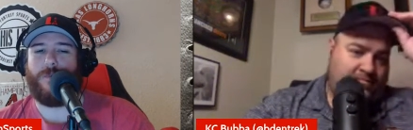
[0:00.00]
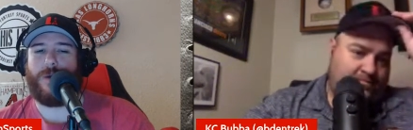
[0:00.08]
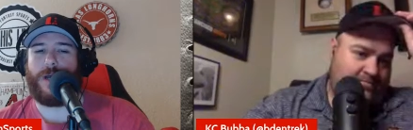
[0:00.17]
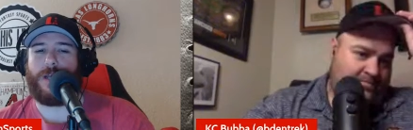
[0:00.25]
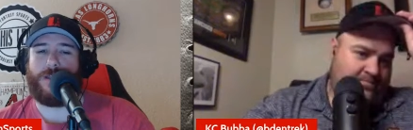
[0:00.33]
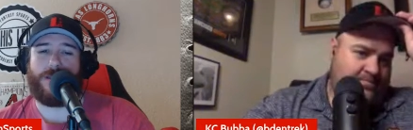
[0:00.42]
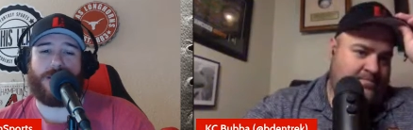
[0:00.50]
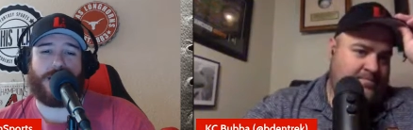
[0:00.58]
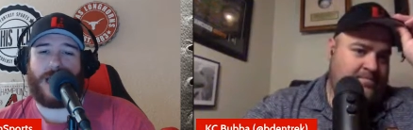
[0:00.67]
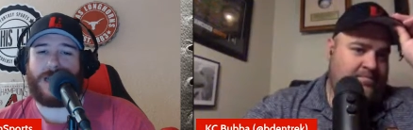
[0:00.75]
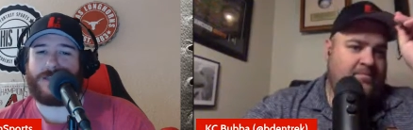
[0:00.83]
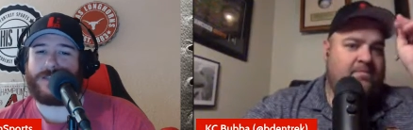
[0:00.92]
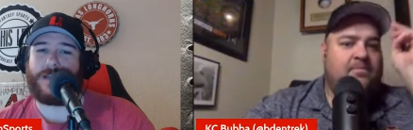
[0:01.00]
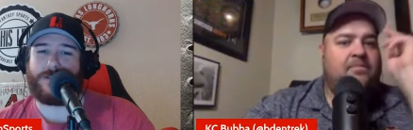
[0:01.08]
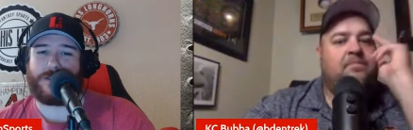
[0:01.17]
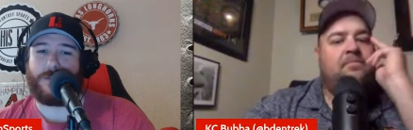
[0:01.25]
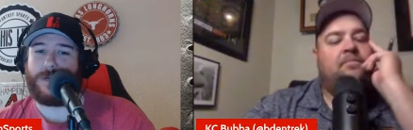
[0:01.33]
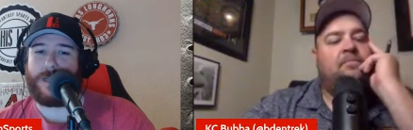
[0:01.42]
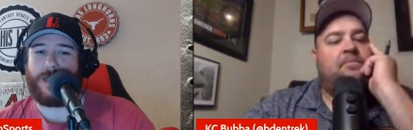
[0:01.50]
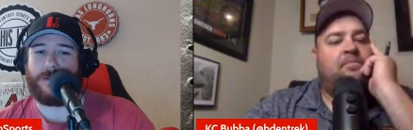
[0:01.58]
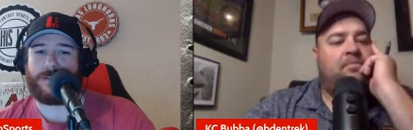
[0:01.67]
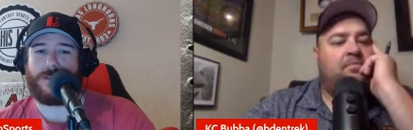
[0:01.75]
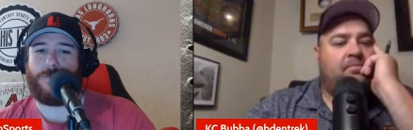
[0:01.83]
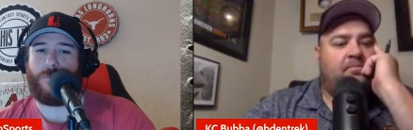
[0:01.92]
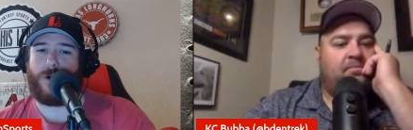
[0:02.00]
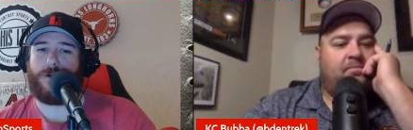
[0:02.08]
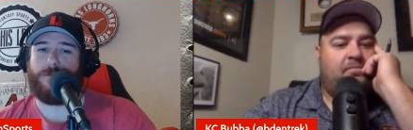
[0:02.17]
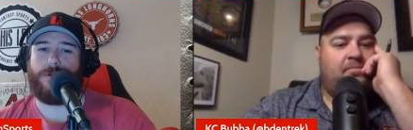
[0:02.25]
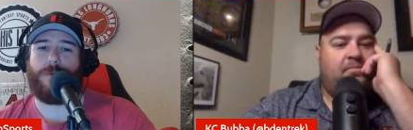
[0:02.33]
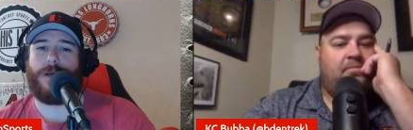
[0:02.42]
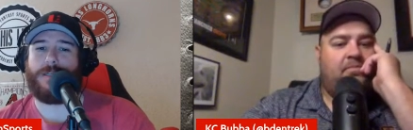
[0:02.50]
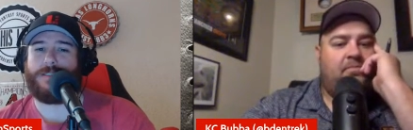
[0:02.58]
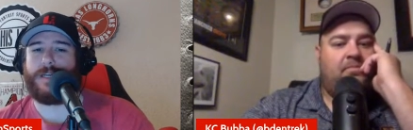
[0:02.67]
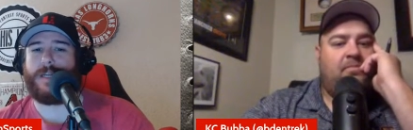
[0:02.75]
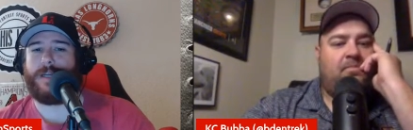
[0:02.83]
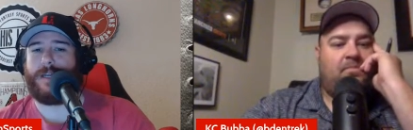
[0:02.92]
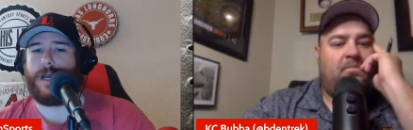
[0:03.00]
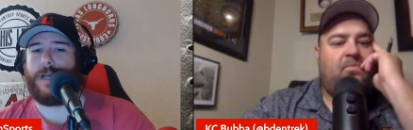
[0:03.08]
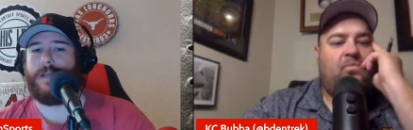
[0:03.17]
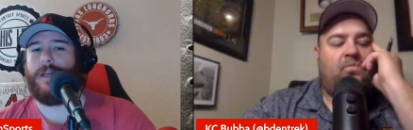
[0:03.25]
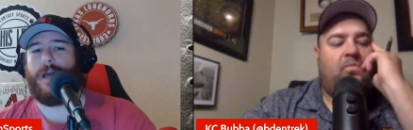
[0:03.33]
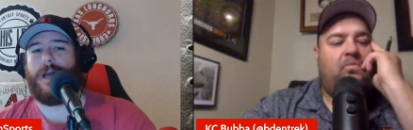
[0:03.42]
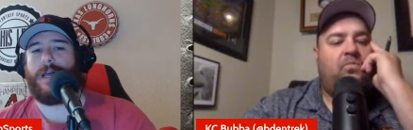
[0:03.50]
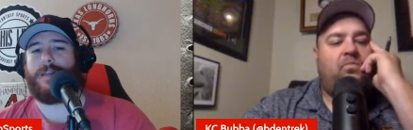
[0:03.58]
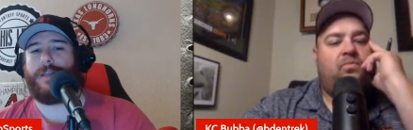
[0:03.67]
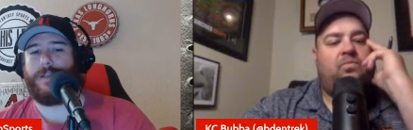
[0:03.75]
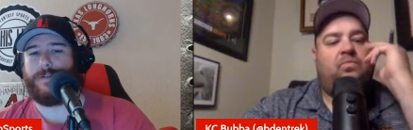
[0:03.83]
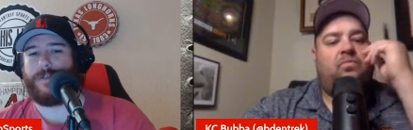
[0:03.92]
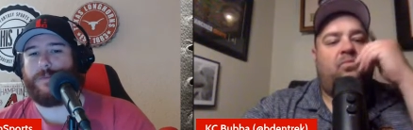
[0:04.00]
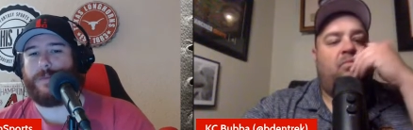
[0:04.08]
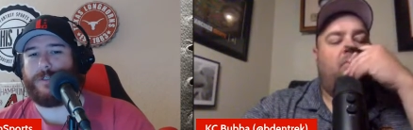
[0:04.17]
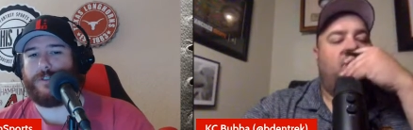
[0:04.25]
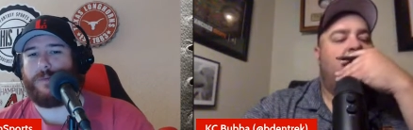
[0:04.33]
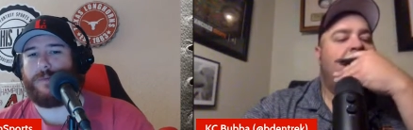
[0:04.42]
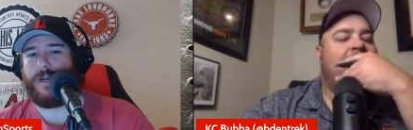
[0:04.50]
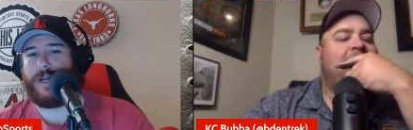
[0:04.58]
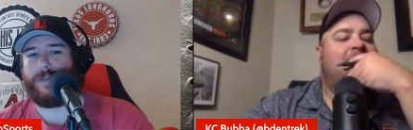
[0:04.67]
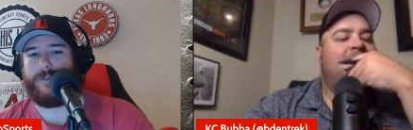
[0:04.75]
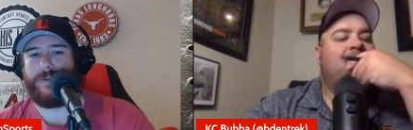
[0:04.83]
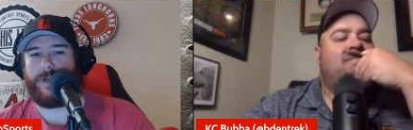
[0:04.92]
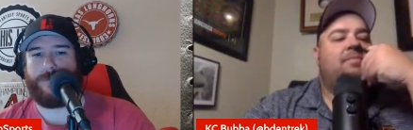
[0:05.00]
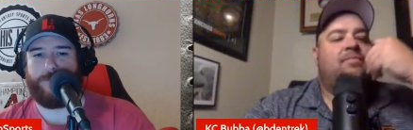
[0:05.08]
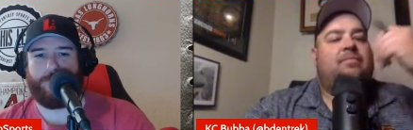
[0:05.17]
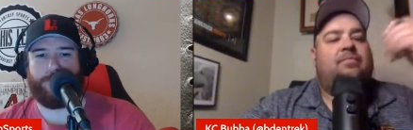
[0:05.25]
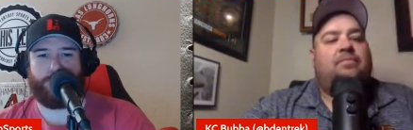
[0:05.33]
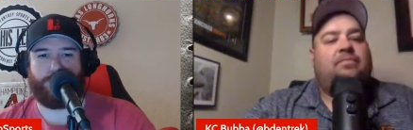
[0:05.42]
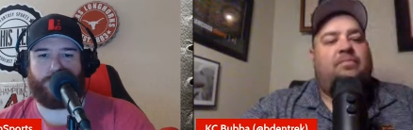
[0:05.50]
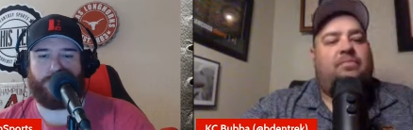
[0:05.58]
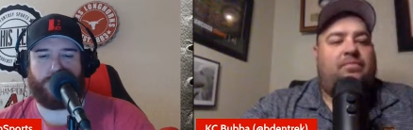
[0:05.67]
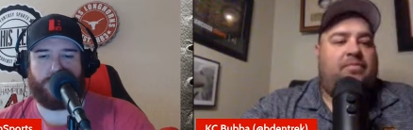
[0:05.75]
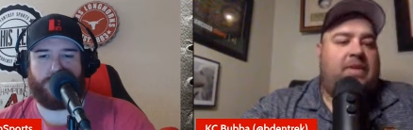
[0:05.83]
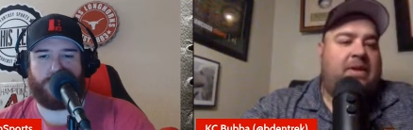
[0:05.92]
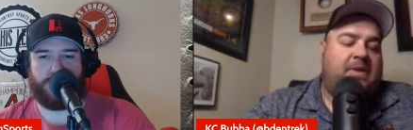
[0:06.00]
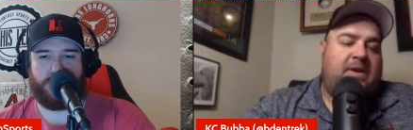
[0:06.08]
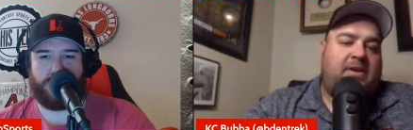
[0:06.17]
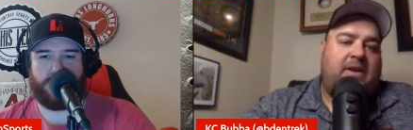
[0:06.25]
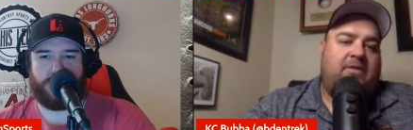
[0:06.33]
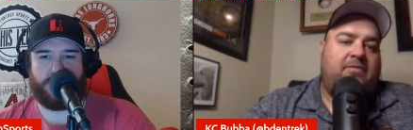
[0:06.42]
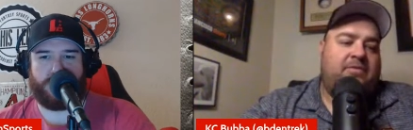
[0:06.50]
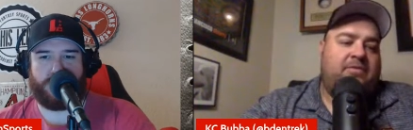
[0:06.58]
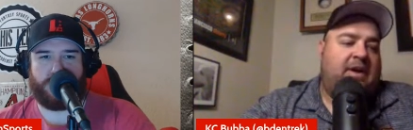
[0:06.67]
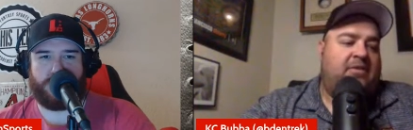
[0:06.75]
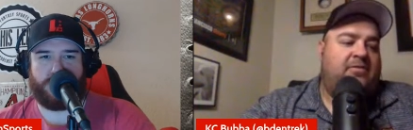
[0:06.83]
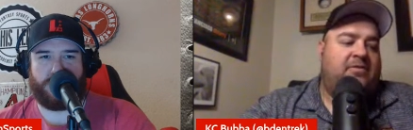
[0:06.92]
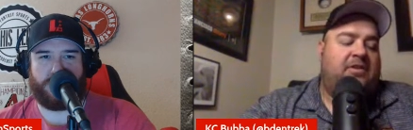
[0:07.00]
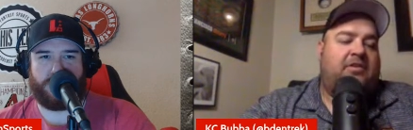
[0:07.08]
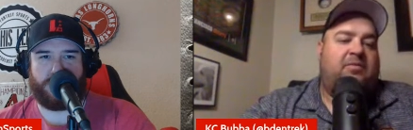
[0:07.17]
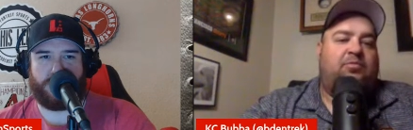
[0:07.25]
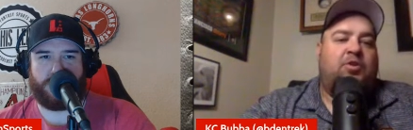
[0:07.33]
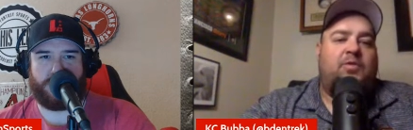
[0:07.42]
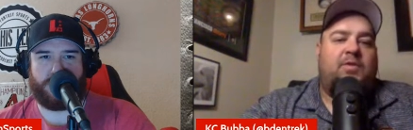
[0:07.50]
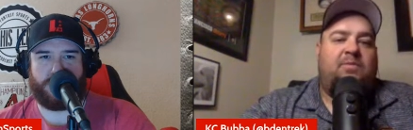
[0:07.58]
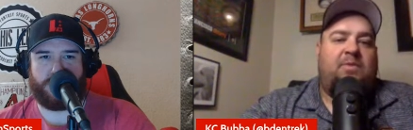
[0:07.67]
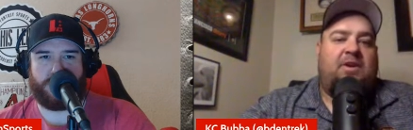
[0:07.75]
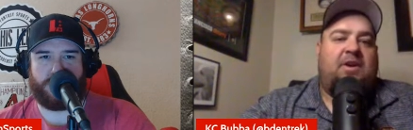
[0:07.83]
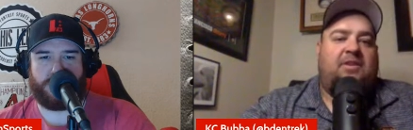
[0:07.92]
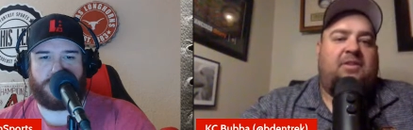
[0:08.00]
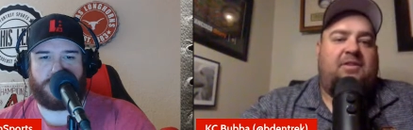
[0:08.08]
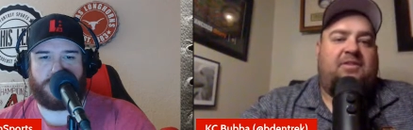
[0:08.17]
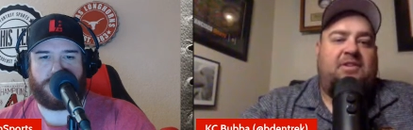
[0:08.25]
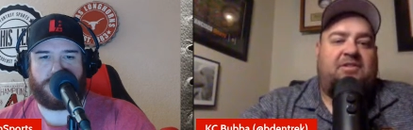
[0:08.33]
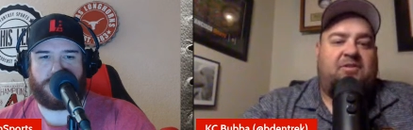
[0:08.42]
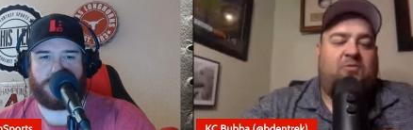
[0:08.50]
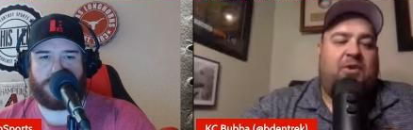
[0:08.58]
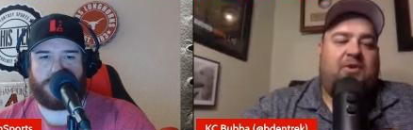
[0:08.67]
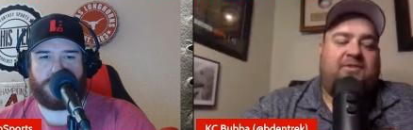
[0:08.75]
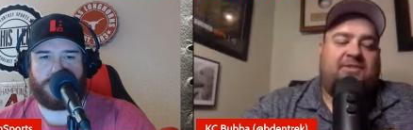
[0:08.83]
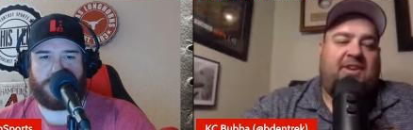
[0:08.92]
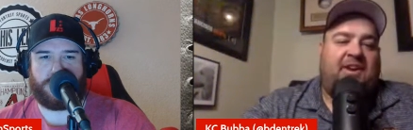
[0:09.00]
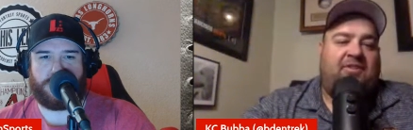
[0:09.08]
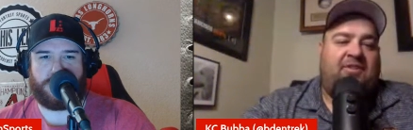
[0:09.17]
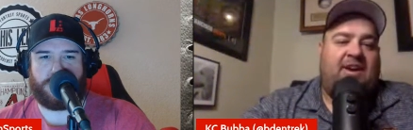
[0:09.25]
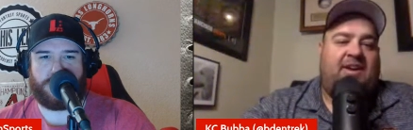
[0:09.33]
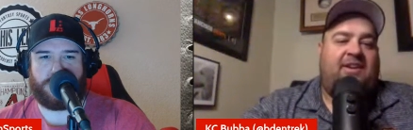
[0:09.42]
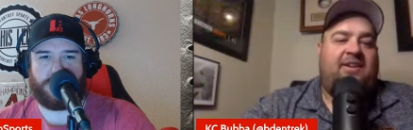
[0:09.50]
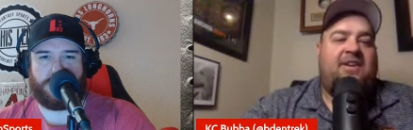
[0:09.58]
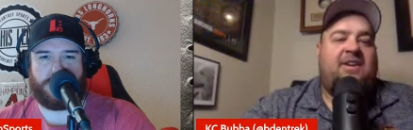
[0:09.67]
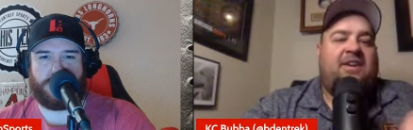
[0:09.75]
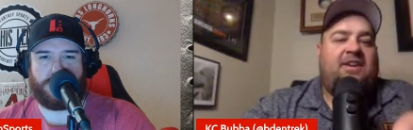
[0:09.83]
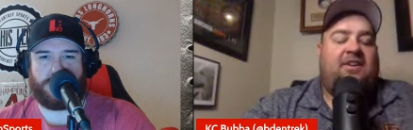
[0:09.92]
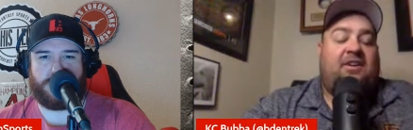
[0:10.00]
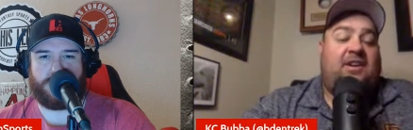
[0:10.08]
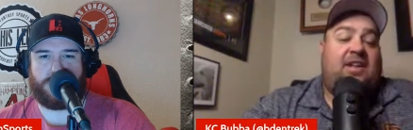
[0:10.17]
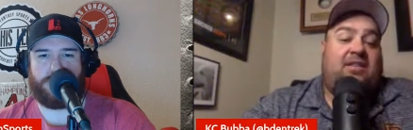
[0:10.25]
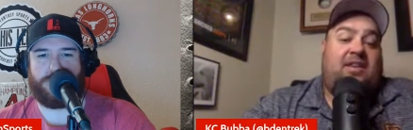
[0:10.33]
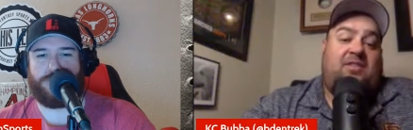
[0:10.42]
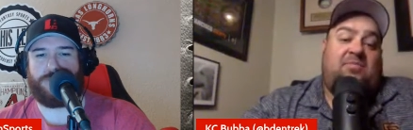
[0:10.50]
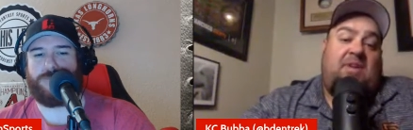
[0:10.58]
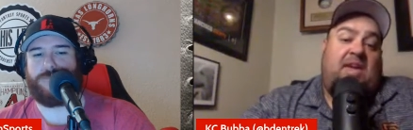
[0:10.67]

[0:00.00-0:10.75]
Speaker 1: But you got to take somebody else somewhere, and my second guy I think is going to be Sean Manaea today.
Speaker 2: Yeah, I don't, I don't, disapprove it because it's such a weird slate. You gotta, you're gonna have to take some